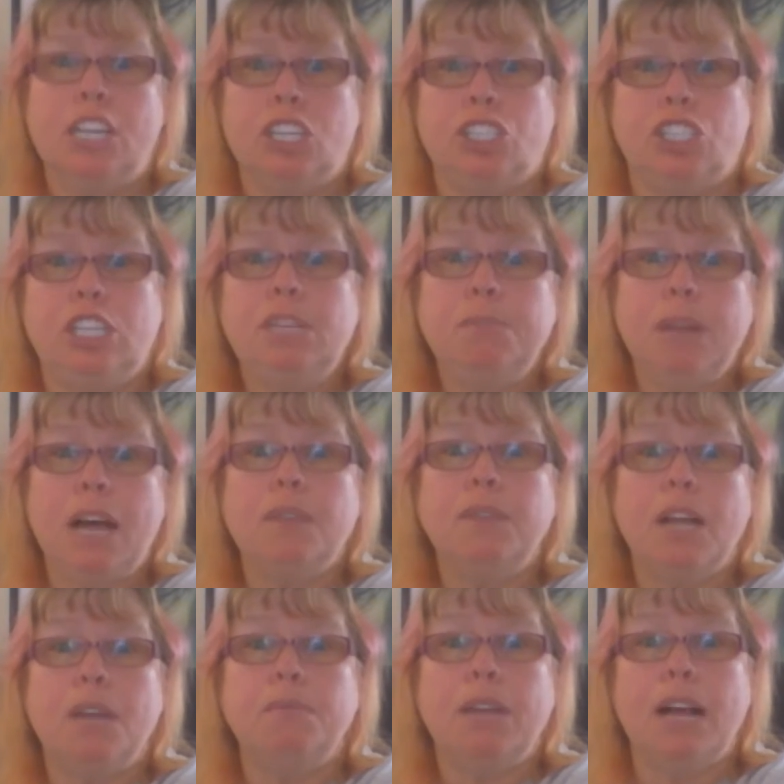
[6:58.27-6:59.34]
she blah
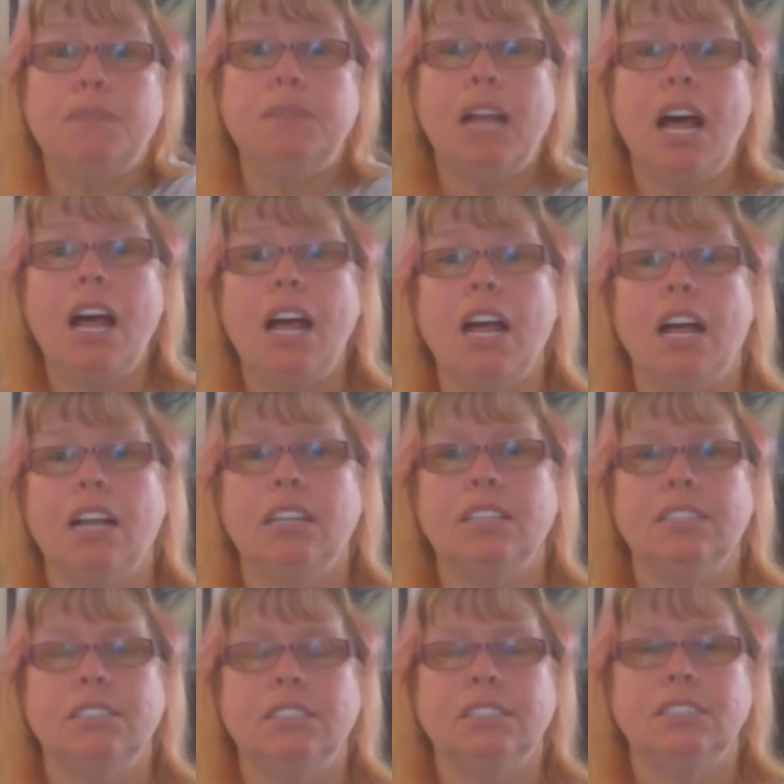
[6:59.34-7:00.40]
blah blah blah.
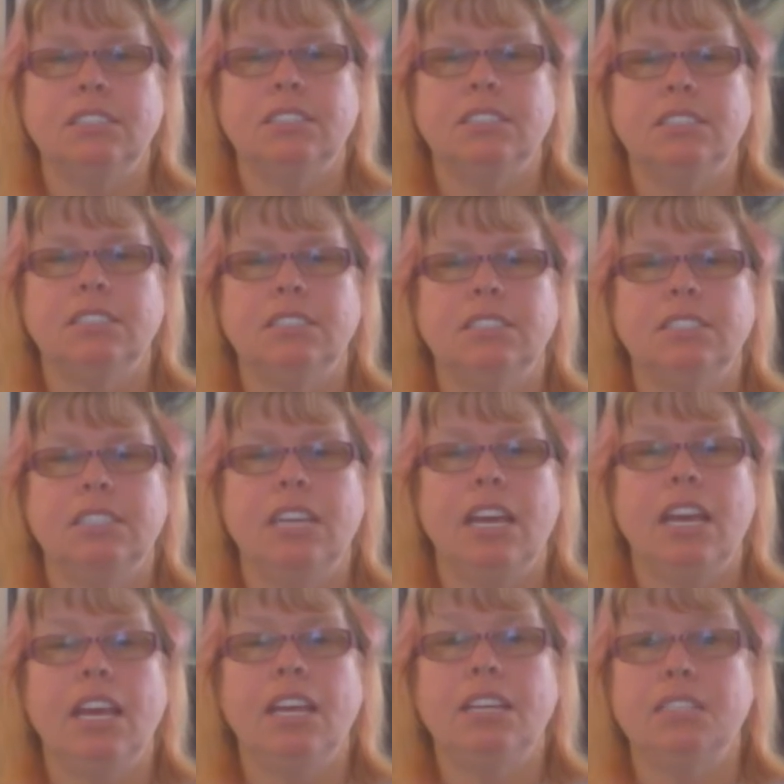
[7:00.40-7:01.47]

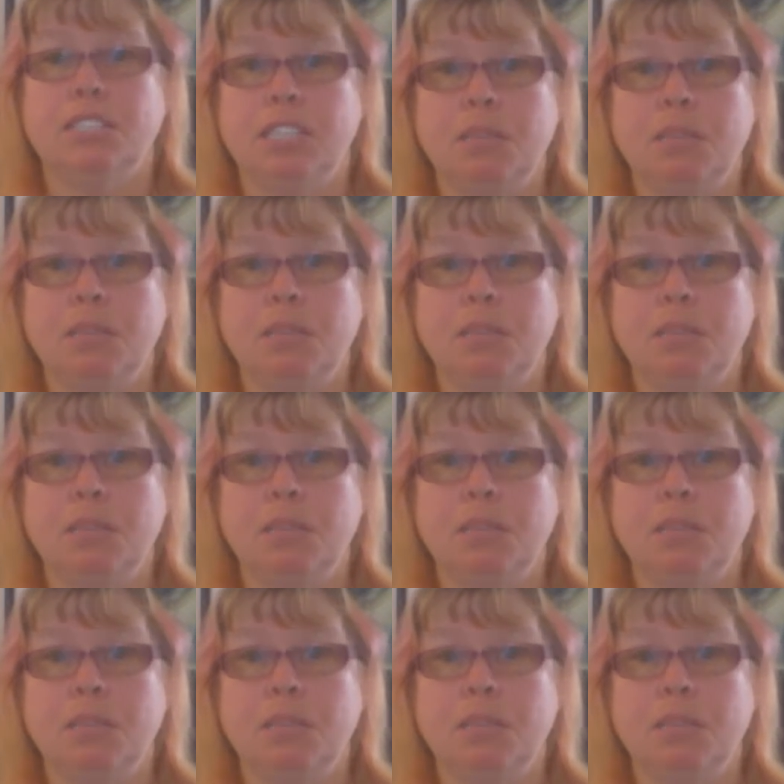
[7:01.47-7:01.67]
And